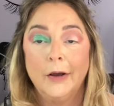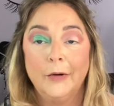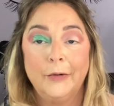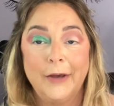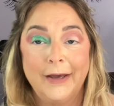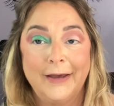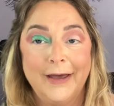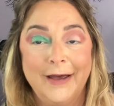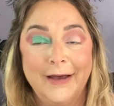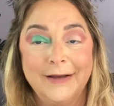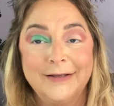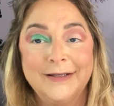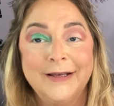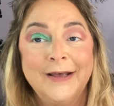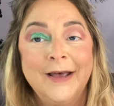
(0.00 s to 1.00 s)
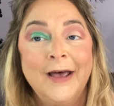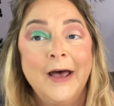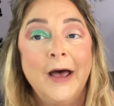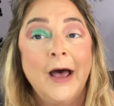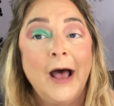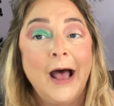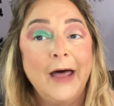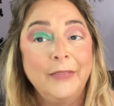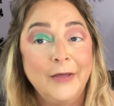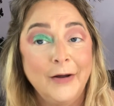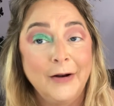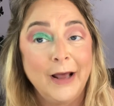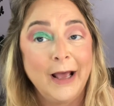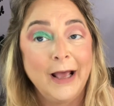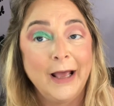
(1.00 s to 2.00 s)
Okay guys, I thought
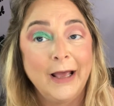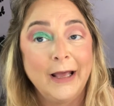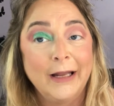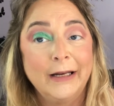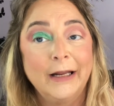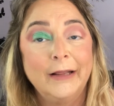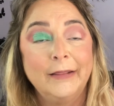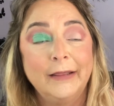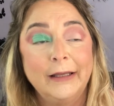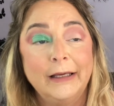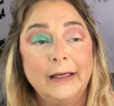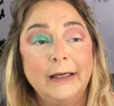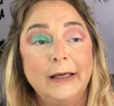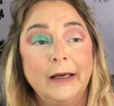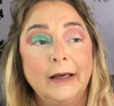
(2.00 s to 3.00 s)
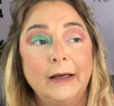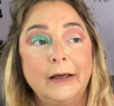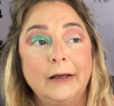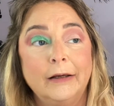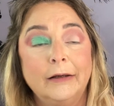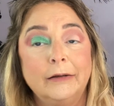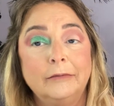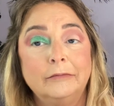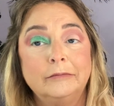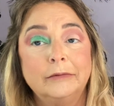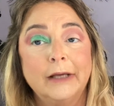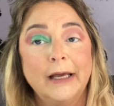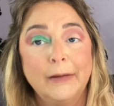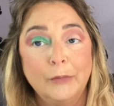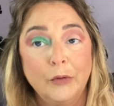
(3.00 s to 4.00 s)
I had the
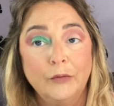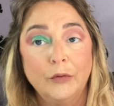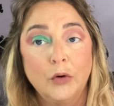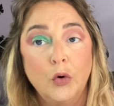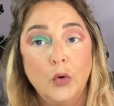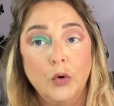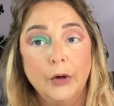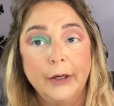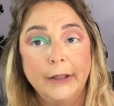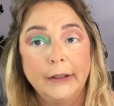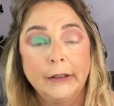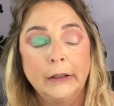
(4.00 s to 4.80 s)
camera recording.